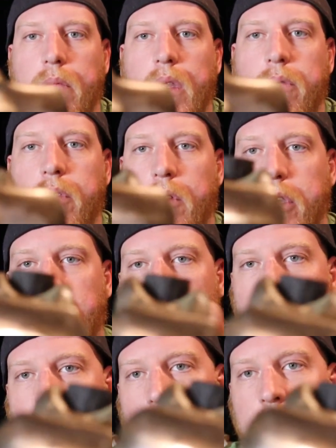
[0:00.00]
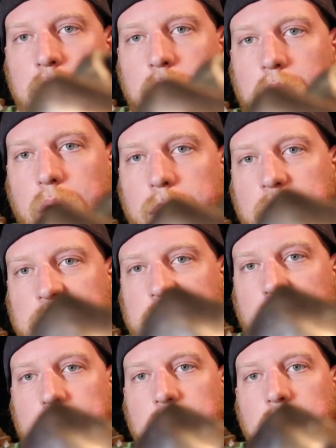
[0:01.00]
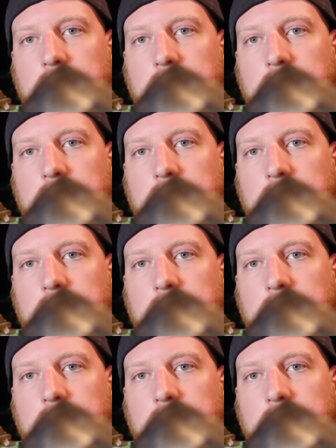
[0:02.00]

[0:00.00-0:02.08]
if you look at the head on this side,